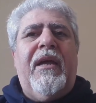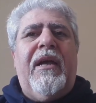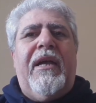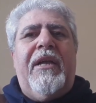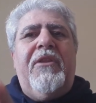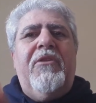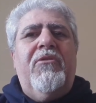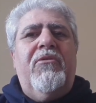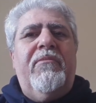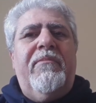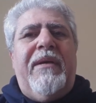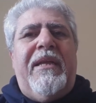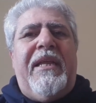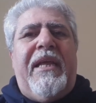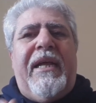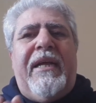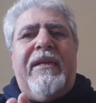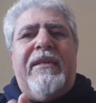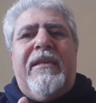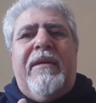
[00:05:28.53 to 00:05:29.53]
I know
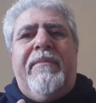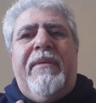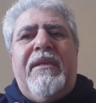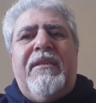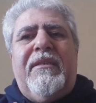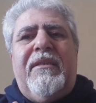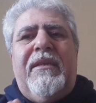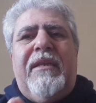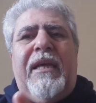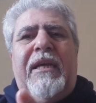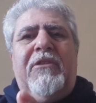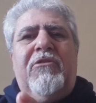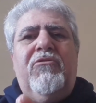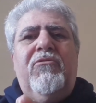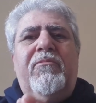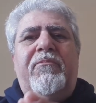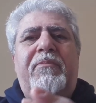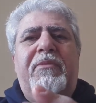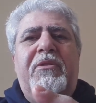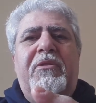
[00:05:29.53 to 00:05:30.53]
many academics, they like
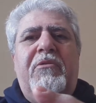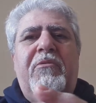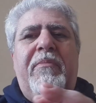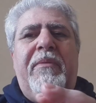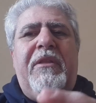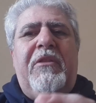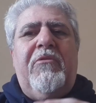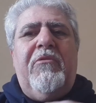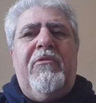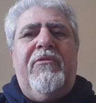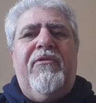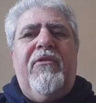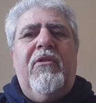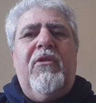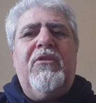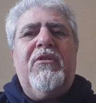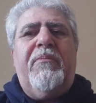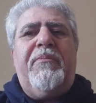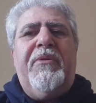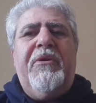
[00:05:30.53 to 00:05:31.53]
to
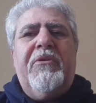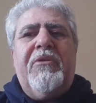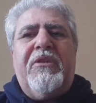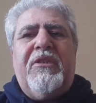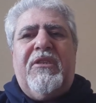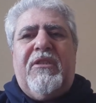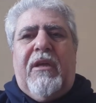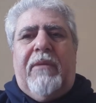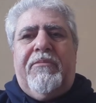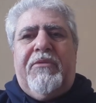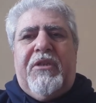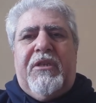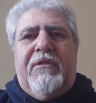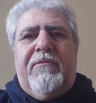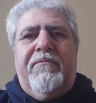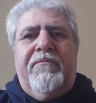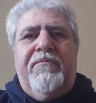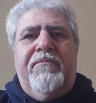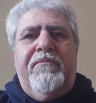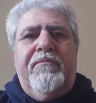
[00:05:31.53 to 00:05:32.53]
follow the purest option.
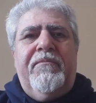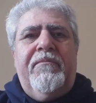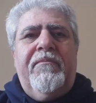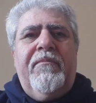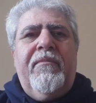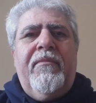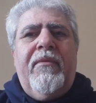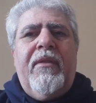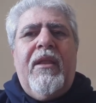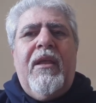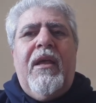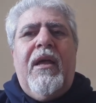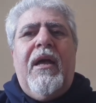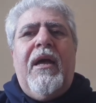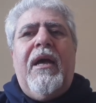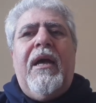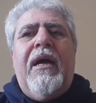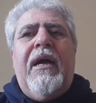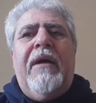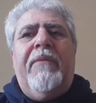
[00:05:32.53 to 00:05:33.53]

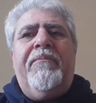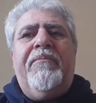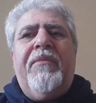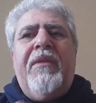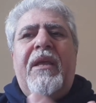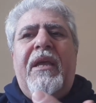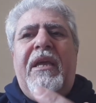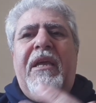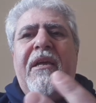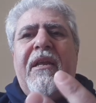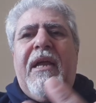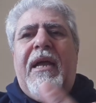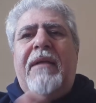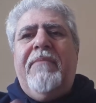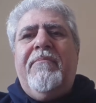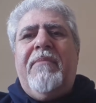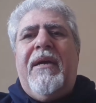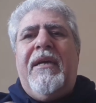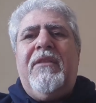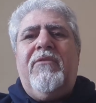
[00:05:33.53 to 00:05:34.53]
Here I
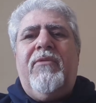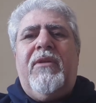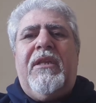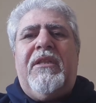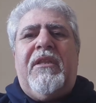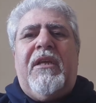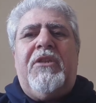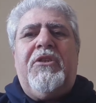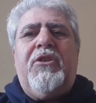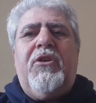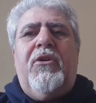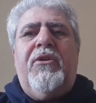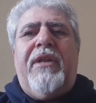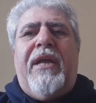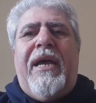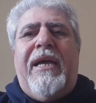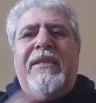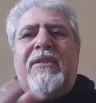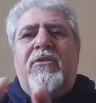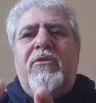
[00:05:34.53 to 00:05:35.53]
might want to touch on
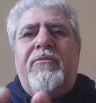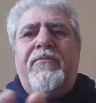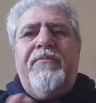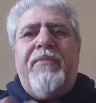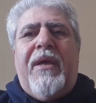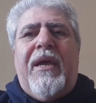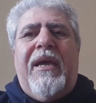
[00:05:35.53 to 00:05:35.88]
ISO.